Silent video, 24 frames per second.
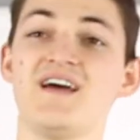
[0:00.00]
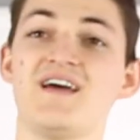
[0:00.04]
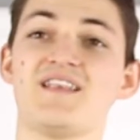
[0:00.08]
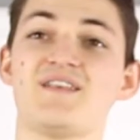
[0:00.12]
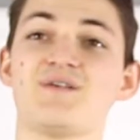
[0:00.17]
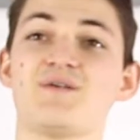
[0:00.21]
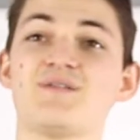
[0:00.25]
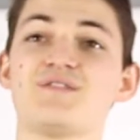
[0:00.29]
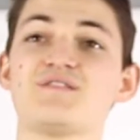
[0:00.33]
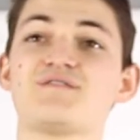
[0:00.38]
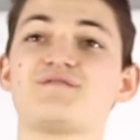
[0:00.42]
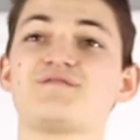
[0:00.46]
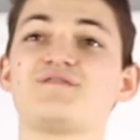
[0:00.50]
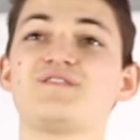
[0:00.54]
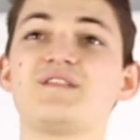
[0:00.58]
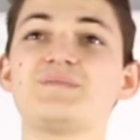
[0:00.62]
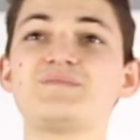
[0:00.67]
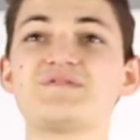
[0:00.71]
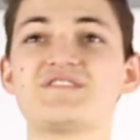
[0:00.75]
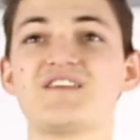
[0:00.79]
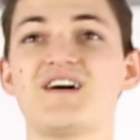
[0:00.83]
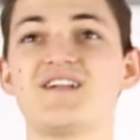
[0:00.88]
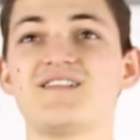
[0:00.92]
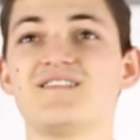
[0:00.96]
Now on the
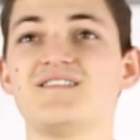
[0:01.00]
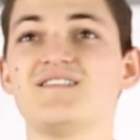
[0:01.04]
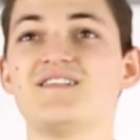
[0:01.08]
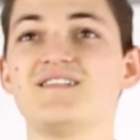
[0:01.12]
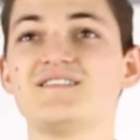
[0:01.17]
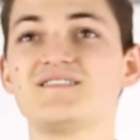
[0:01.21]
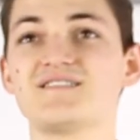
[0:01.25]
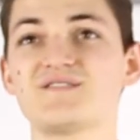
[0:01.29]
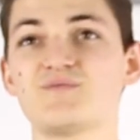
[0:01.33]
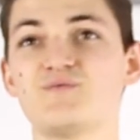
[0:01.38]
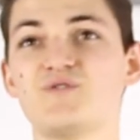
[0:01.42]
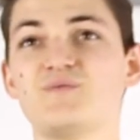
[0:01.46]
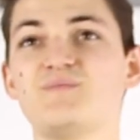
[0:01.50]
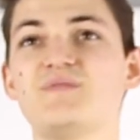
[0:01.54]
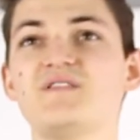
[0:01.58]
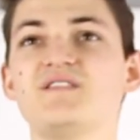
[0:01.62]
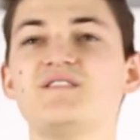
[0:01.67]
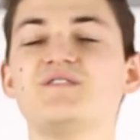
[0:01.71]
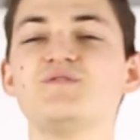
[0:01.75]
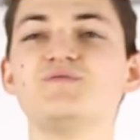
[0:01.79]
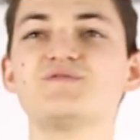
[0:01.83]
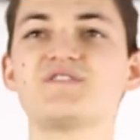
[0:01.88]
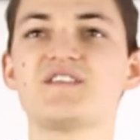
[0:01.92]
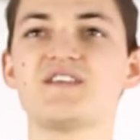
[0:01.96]
flip side of this would be
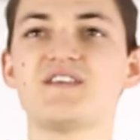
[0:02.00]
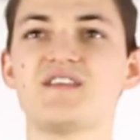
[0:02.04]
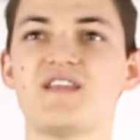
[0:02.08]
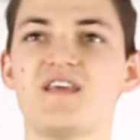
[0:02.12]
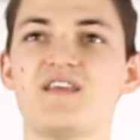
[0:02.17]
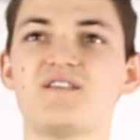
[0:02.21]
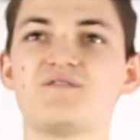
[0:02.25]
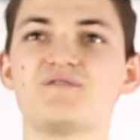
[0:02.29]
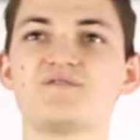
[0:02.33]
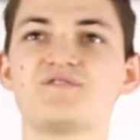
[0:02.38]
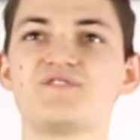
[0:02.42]
using an inner